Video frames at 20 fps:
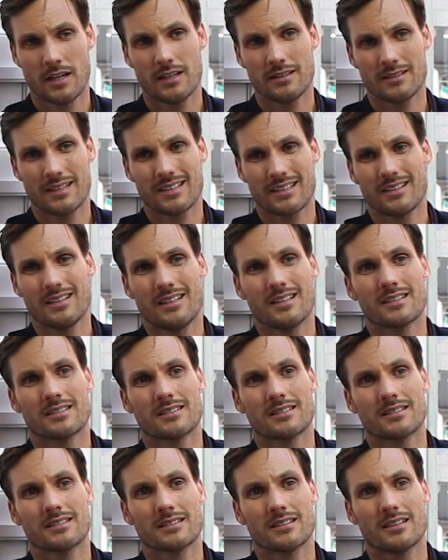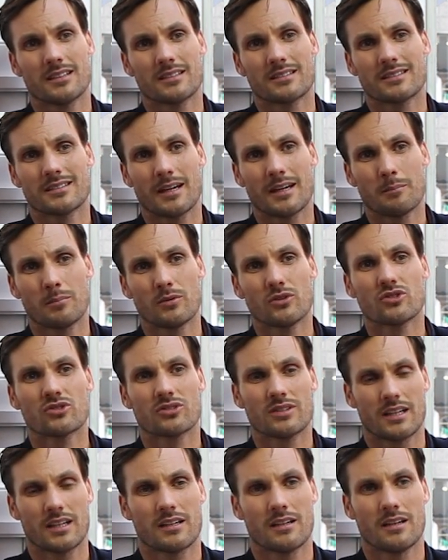It's actually a sample
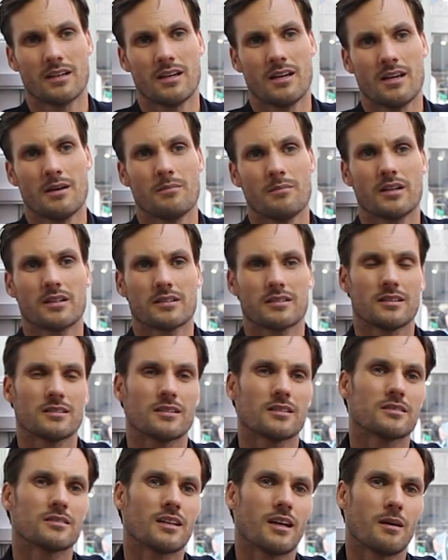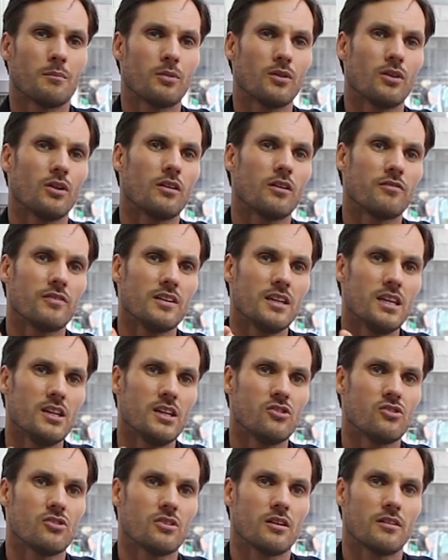set because it's a sample of
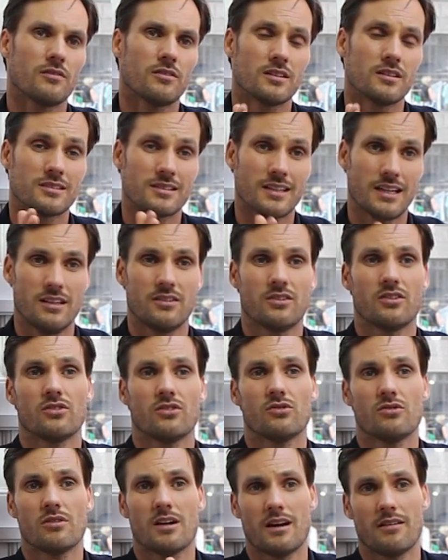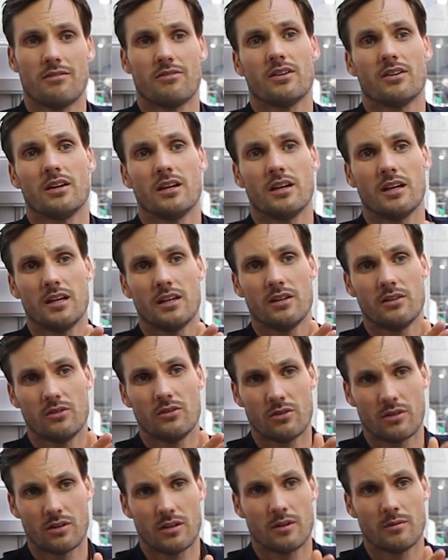each of the sizes you have in
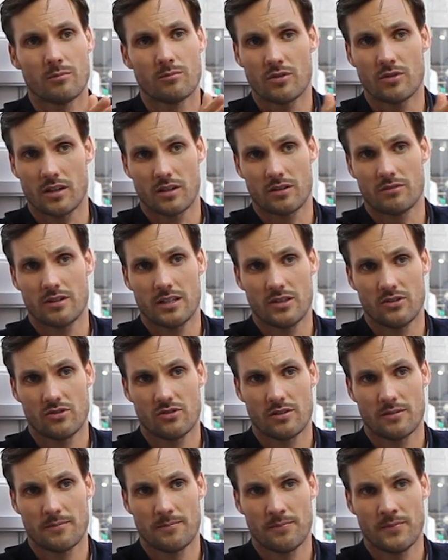your product range.